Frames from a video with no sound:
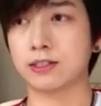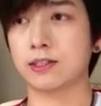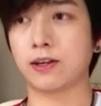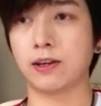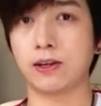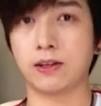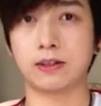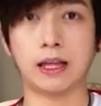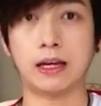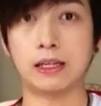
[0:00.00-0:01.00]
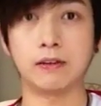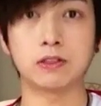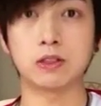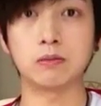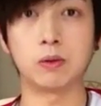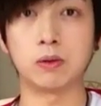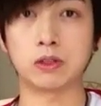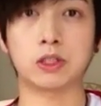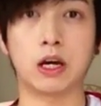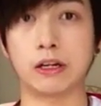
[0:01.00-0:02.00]
So that gives you a more
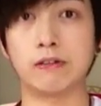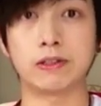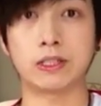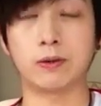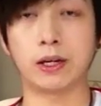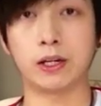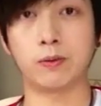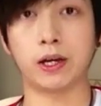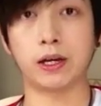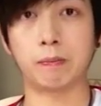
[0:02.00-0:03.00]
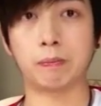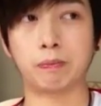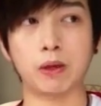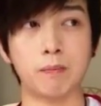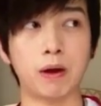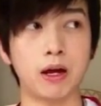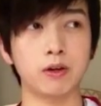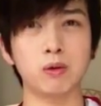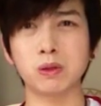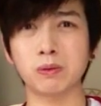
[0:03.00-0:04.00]
shinier result anyway. But
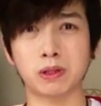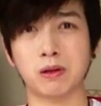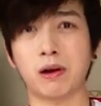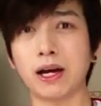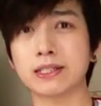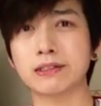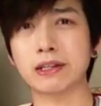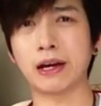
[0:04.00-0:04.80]
normally with guys,